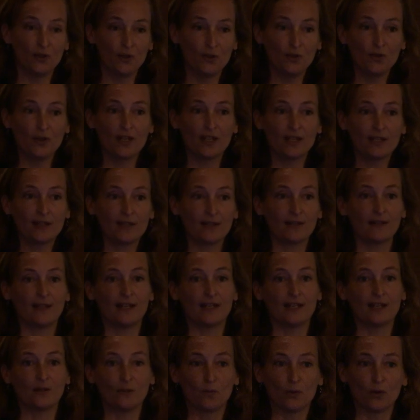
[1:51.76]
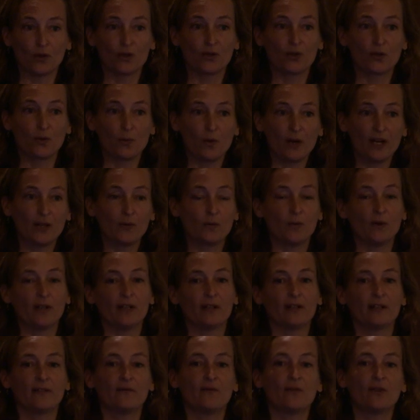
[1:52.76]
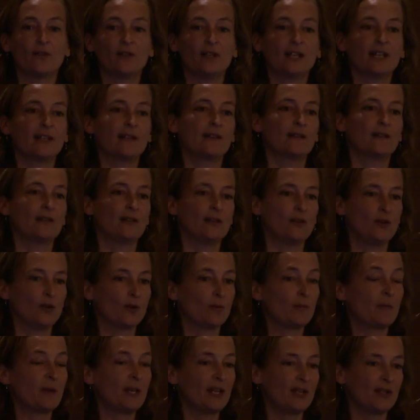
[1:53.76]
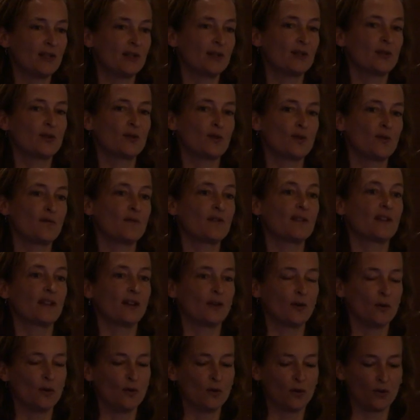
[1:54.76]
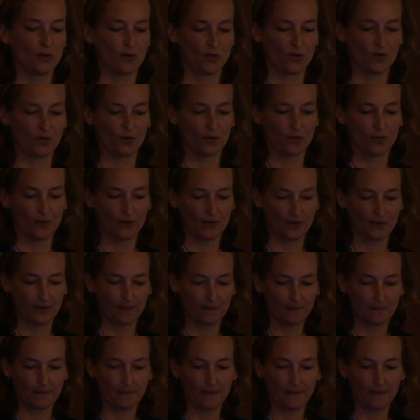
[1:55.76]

you do this, then it works quite well if you let your patients service their own controls.